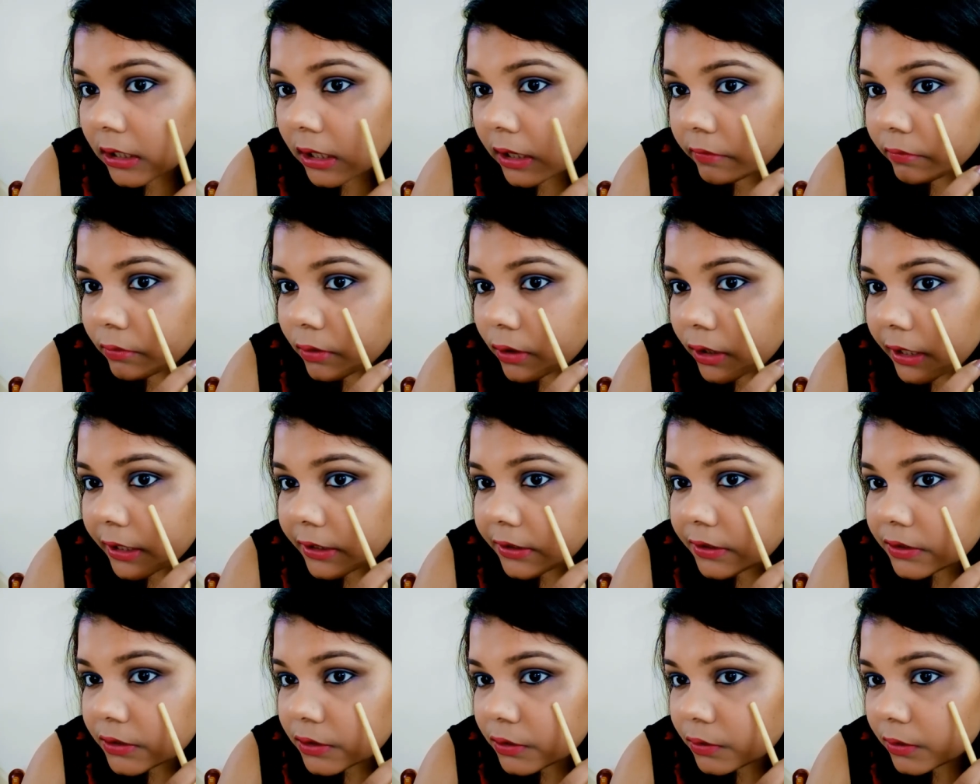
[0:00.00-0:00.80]
I would
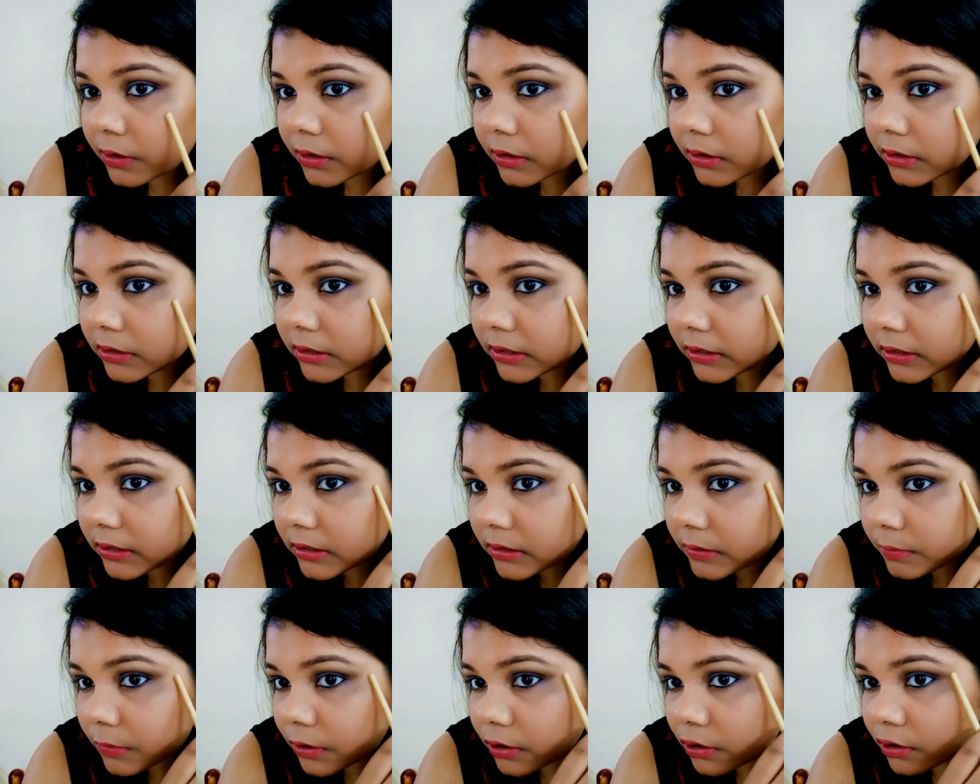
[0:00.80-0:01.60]
like to see
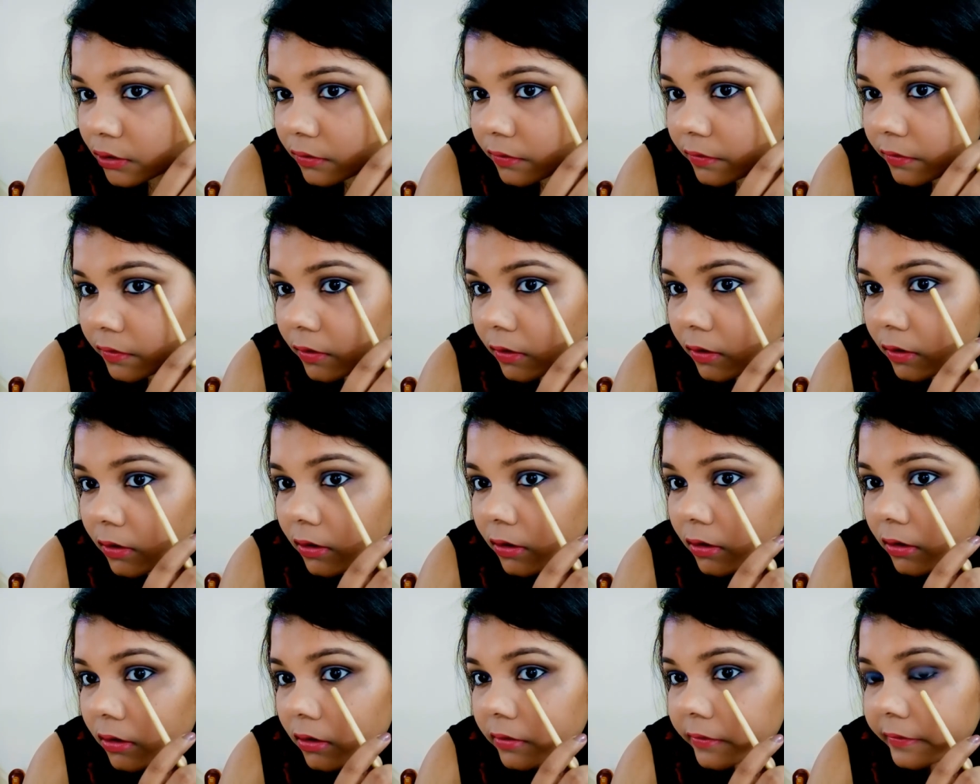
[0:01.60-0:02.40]
this much of
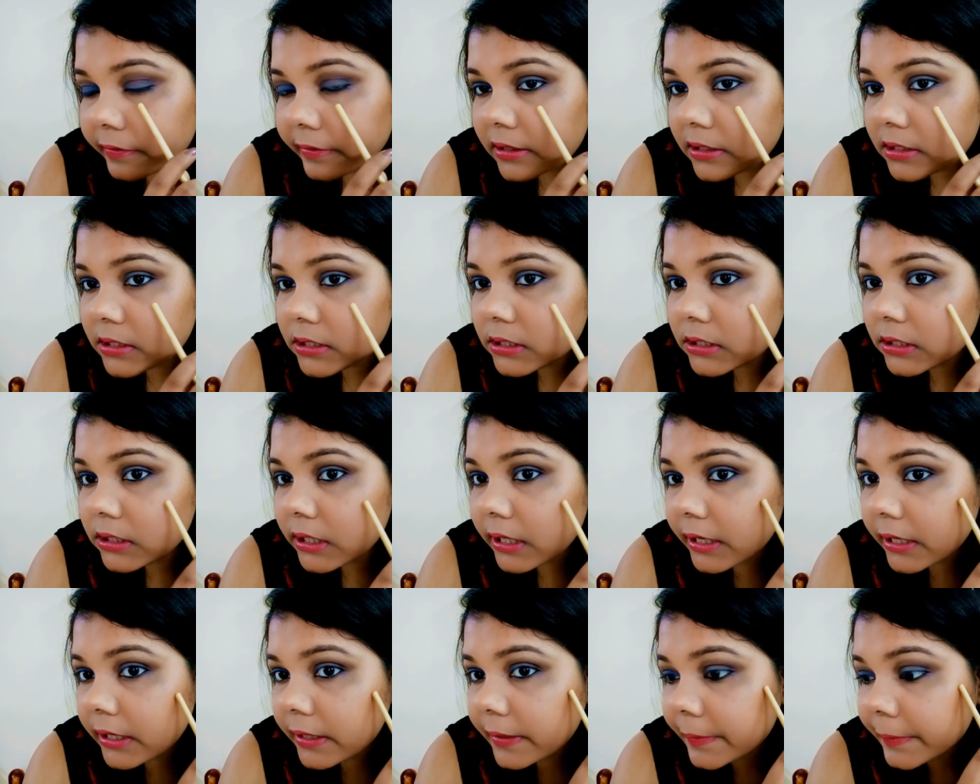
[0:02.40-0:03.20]
fall off is
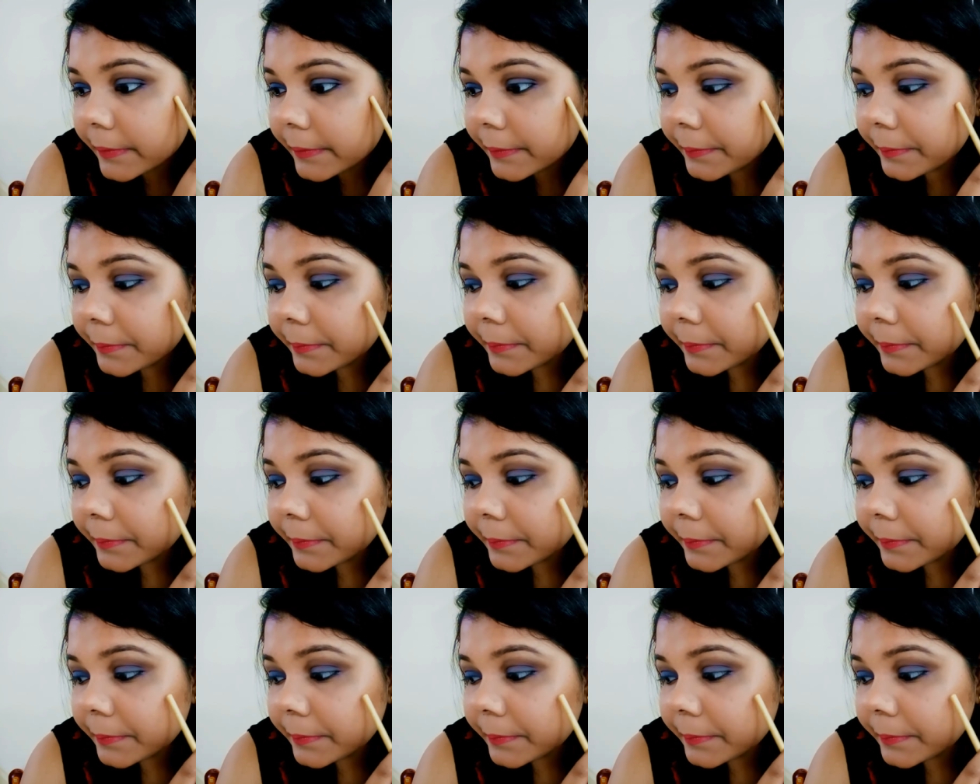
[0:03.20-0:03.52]
there.